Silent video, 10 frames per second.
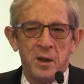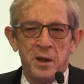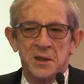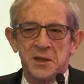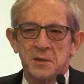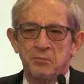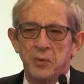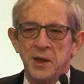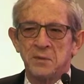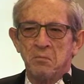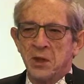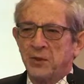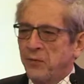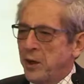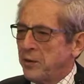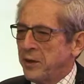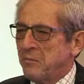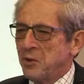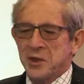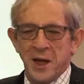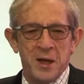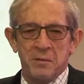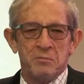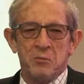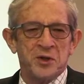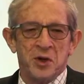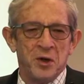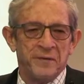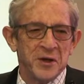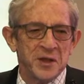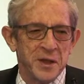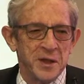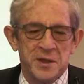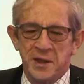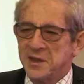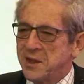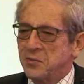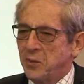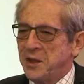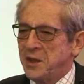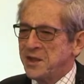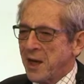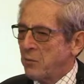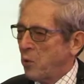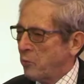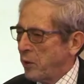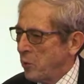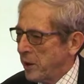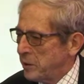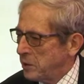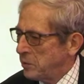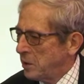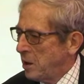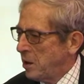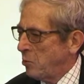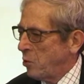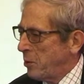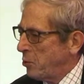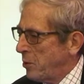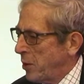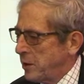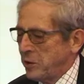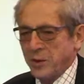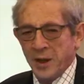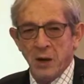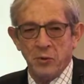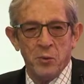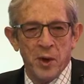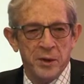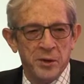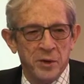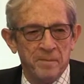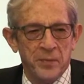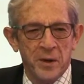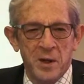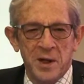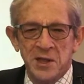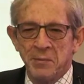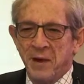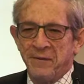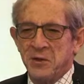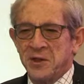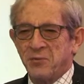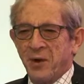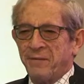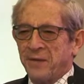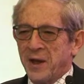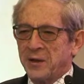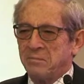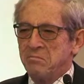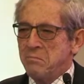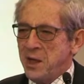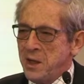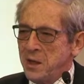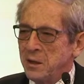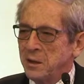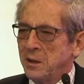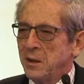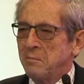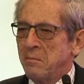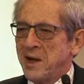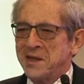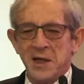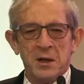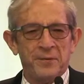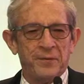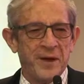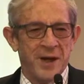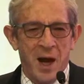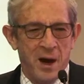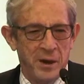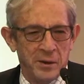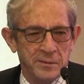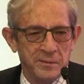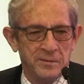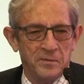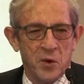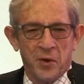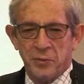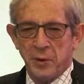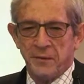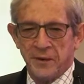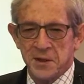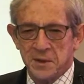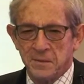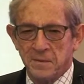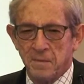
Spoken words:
It's much freer than most universities, in a sense. We decide what we want to do, when we want to do it, and how we want to do it. So my views reflect me, myself, and I, all three of us.